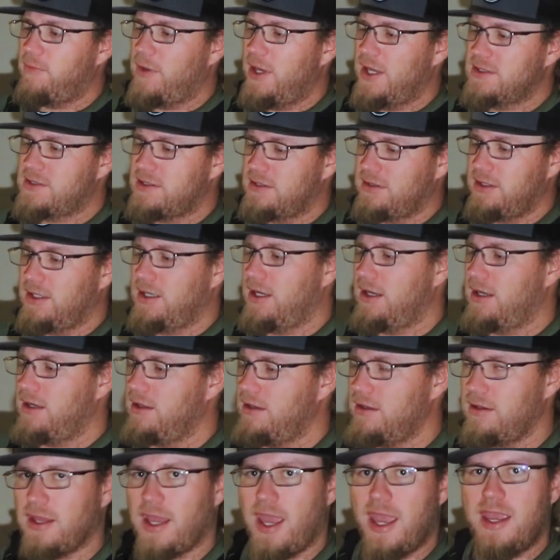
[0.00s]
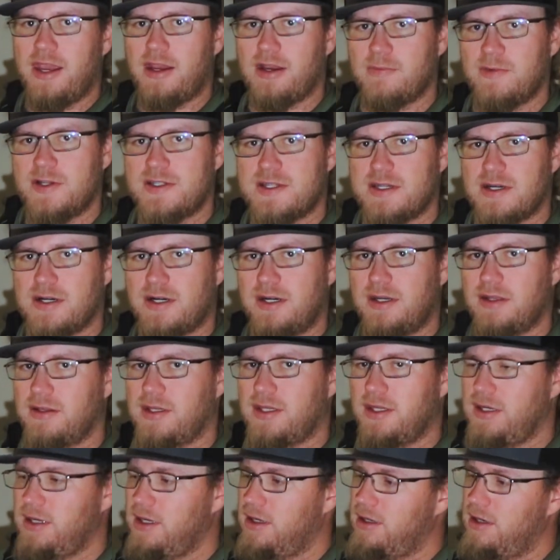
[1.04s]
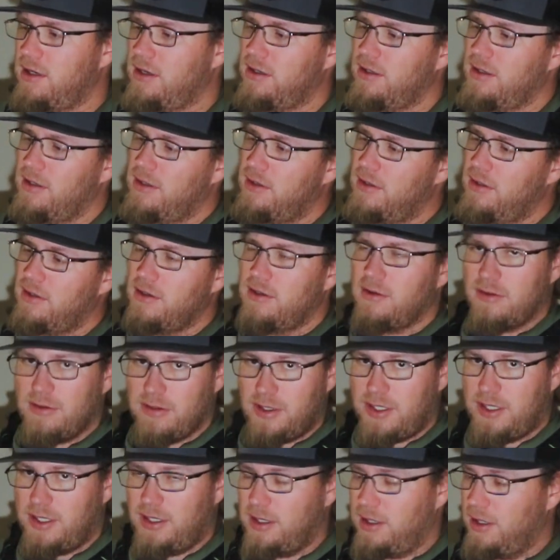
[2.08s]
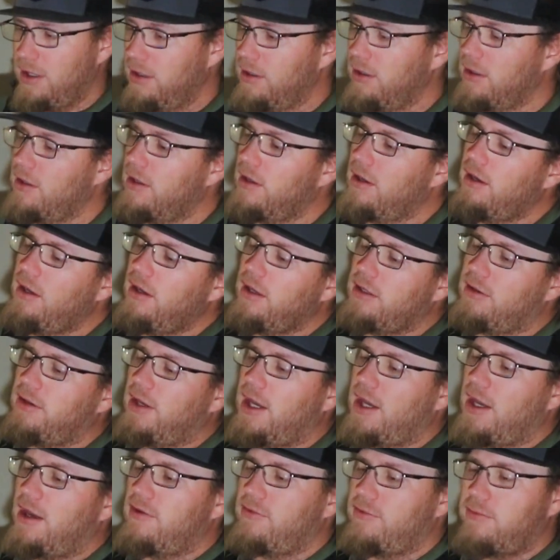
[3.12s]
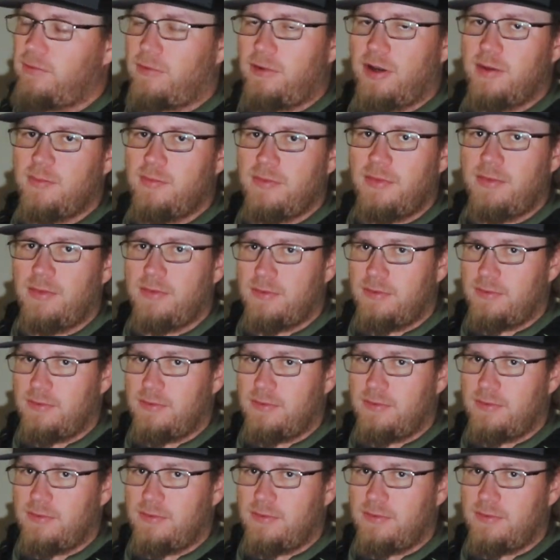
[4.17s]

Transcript: basically the anchor material here or here. You have one